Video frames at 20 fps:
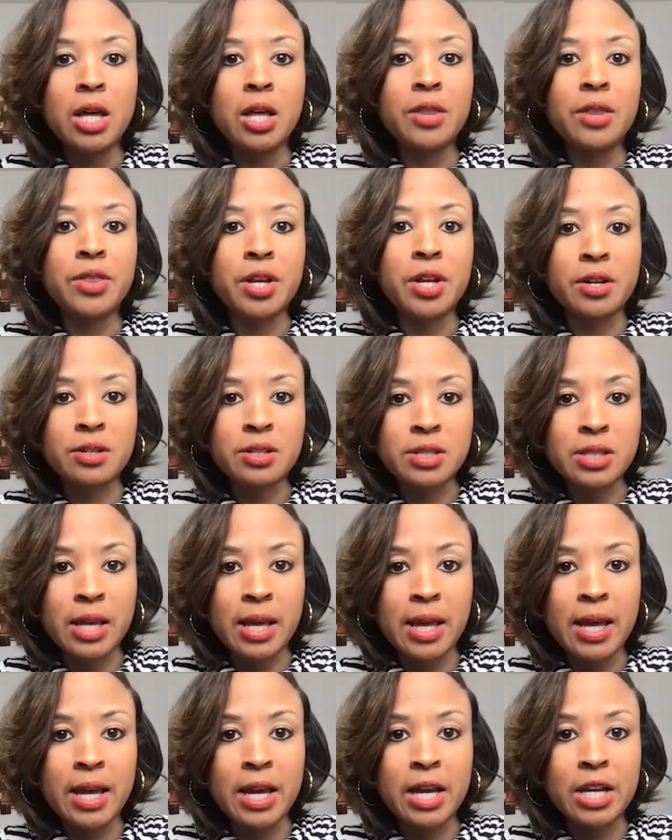they're
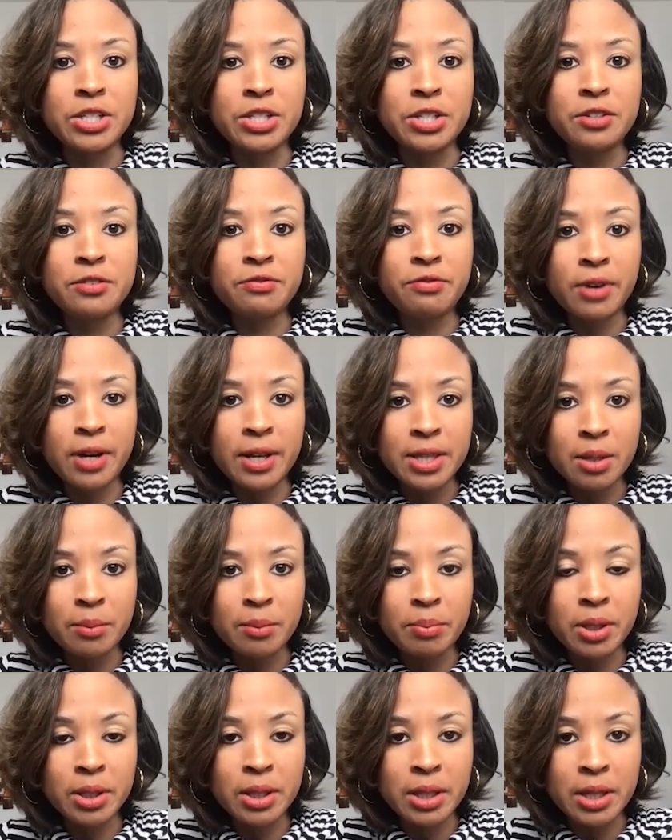saying defund the
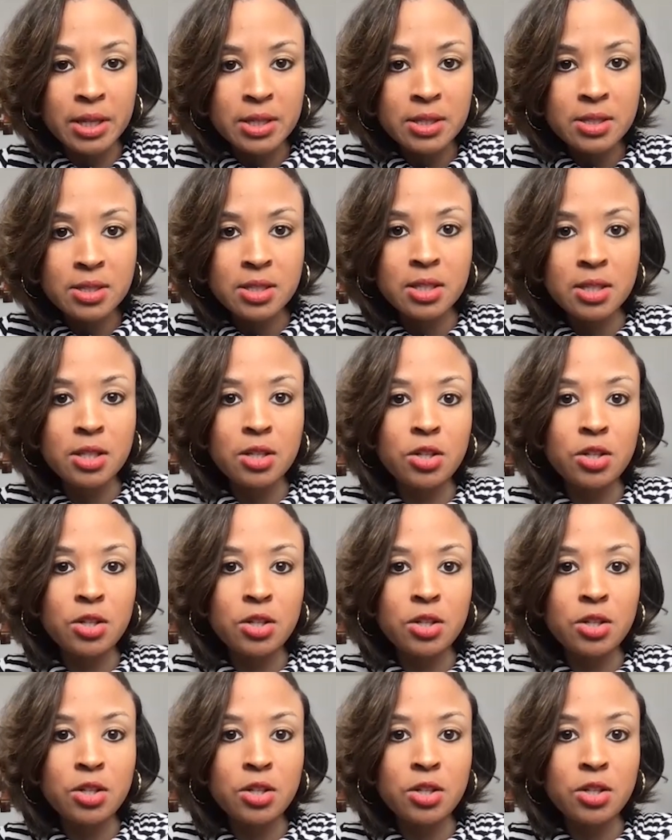police.